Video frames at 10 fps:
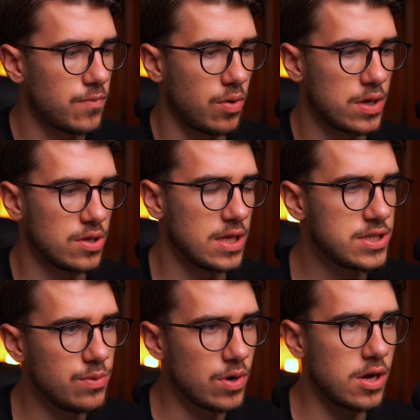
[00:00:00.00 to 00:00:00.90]
Okay, so
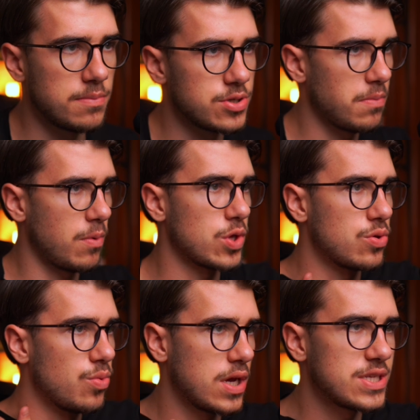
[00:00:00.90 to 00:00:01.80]
let's see what it comes up when we
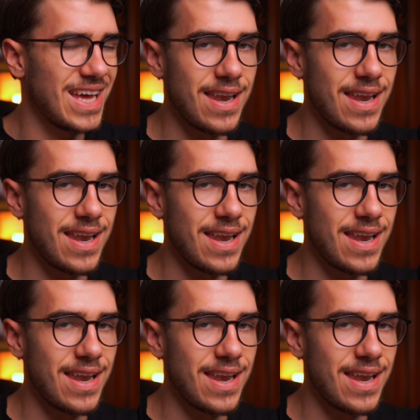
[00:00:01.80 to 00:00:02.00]
do this.